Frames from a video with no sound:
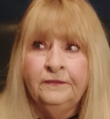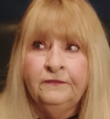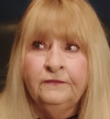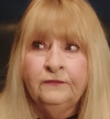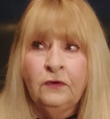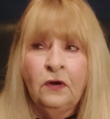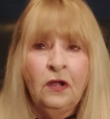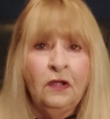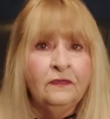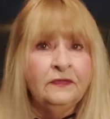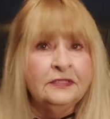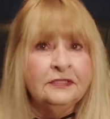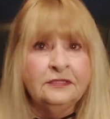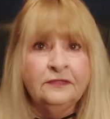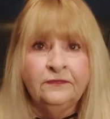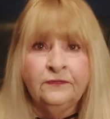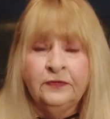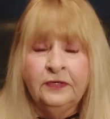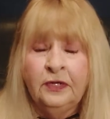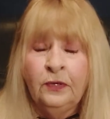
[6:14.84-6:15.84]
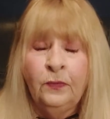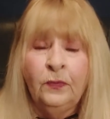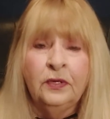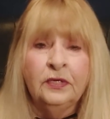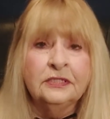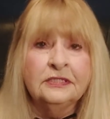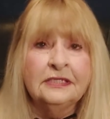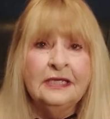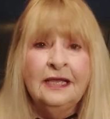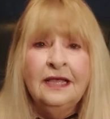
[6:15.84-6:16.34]
for all these different
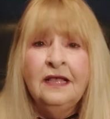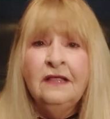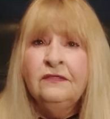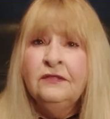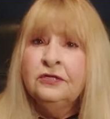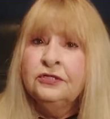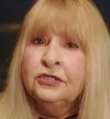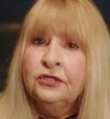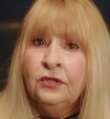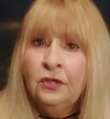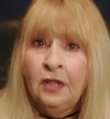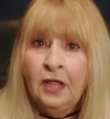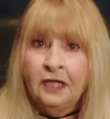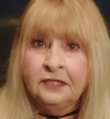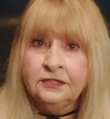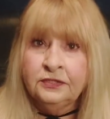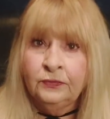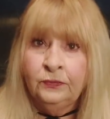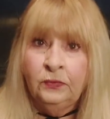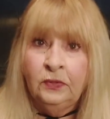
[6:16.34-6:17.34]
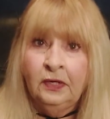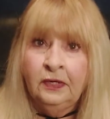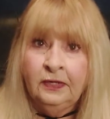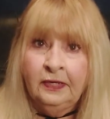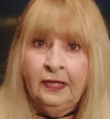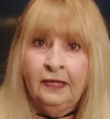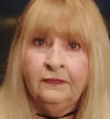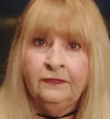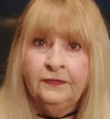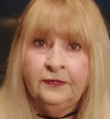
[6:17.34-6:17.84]
networks. There's lots of
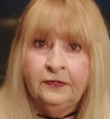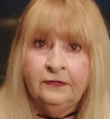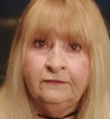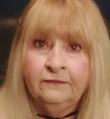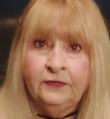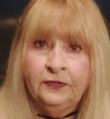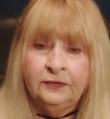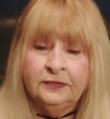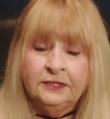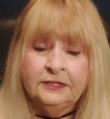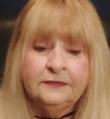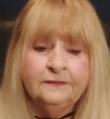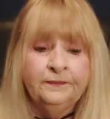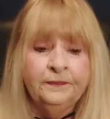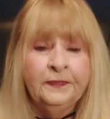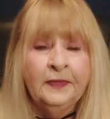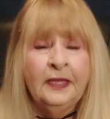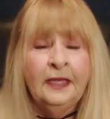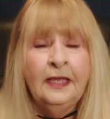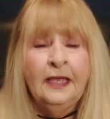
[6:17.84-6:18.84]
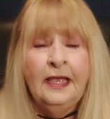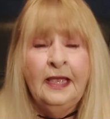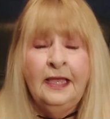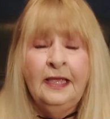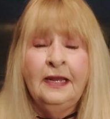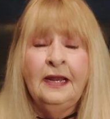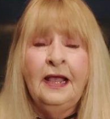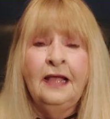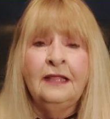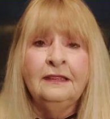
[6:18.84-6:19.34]
work out there, folks.
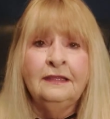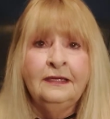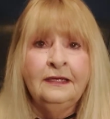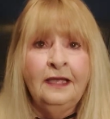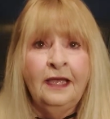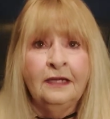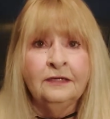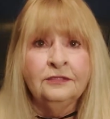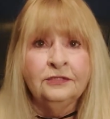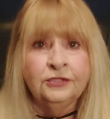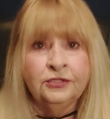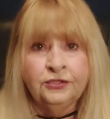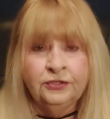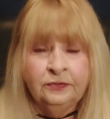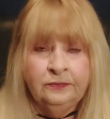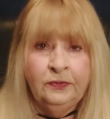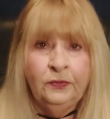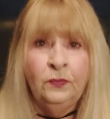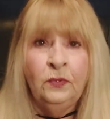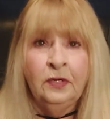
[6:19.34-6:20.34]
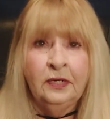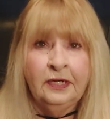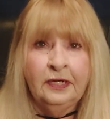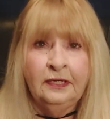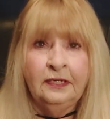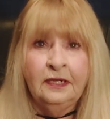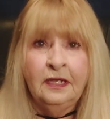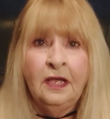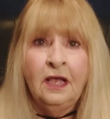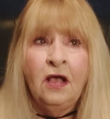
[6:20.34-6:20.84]
And I think actors should be
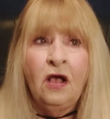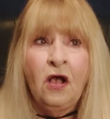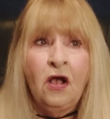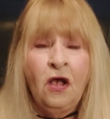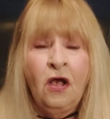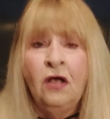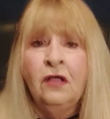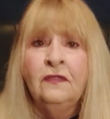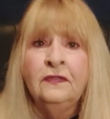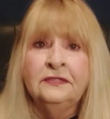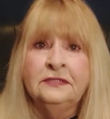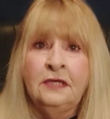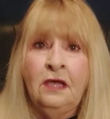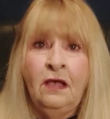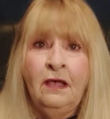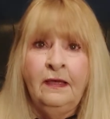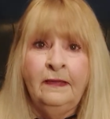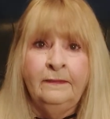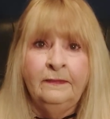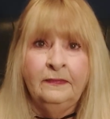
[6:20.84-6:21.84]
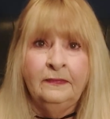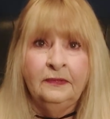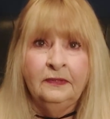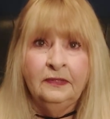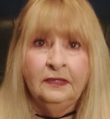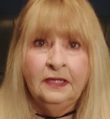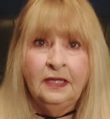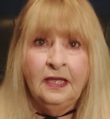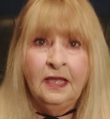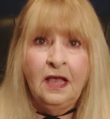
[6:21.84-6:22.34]
working all the time,
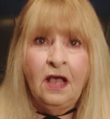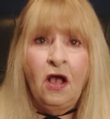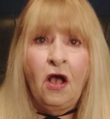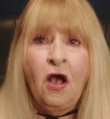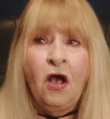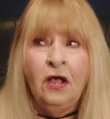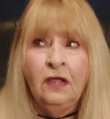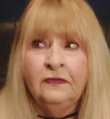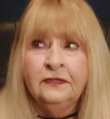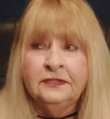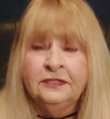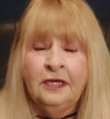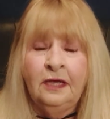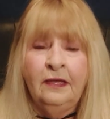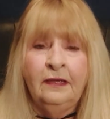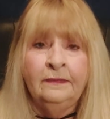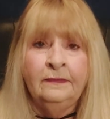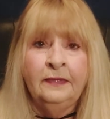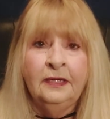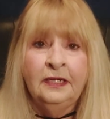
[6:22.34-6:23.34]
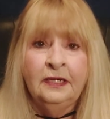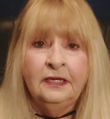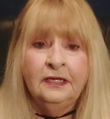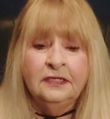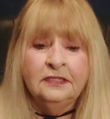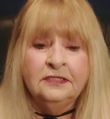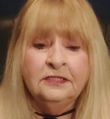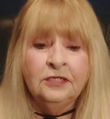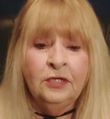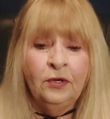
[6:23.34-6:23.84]
all the time.
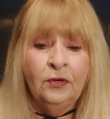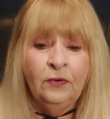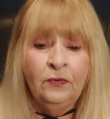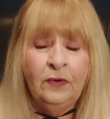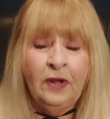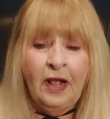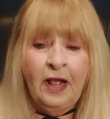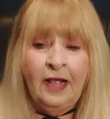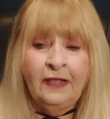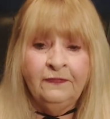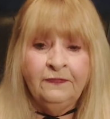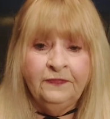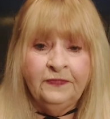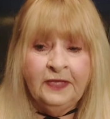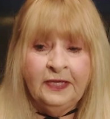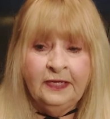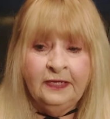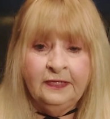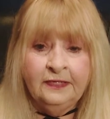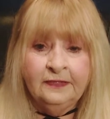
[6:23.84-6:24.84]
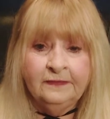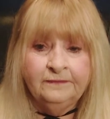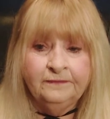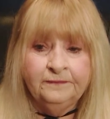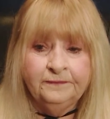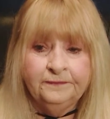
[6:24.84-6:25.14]
So I think